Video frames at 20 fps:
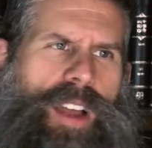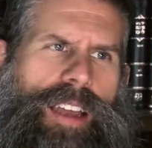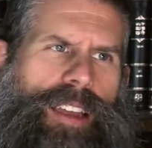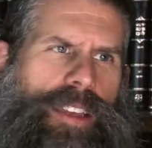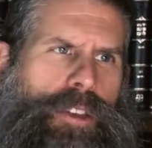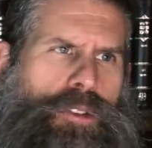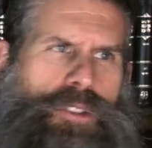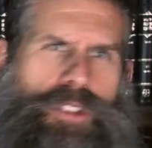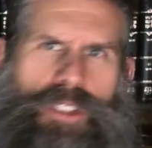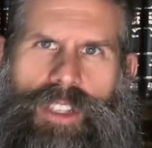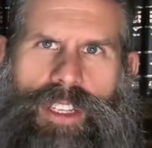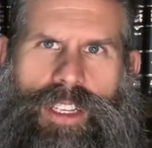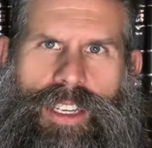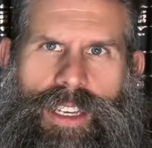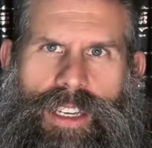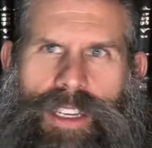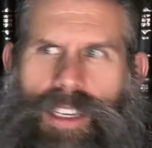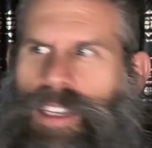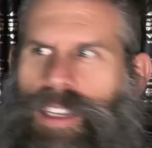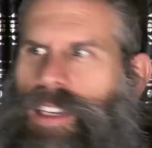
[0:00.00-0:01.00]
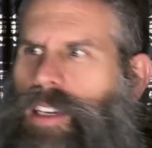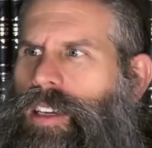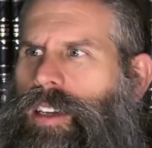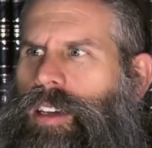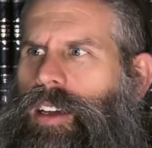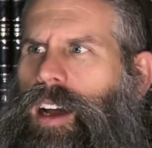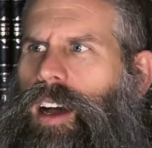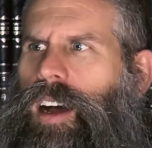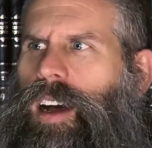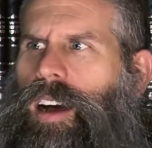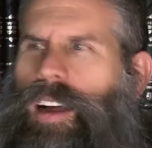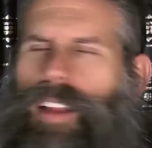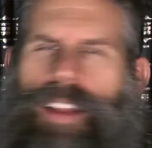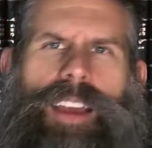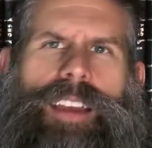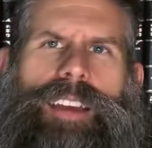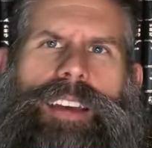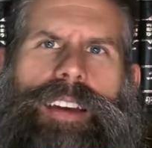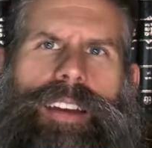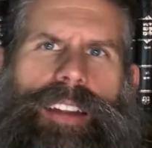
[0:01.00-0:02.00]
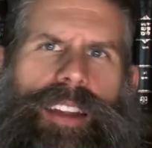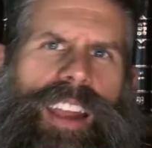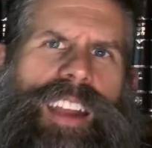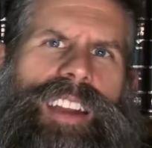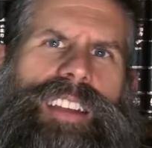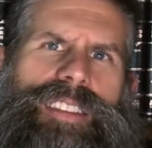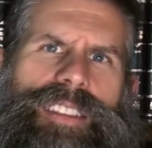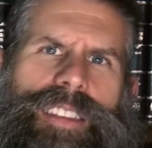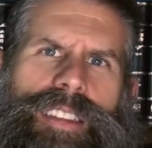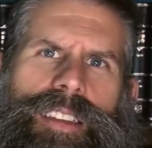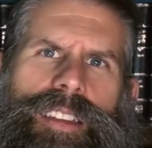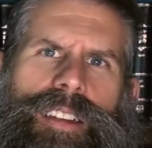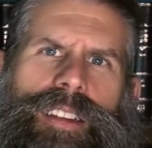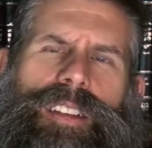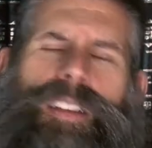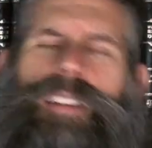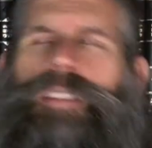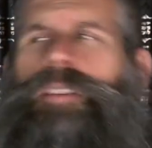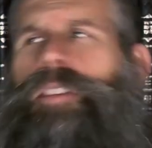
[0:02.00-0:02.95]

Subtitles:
usually like an innocent little girl.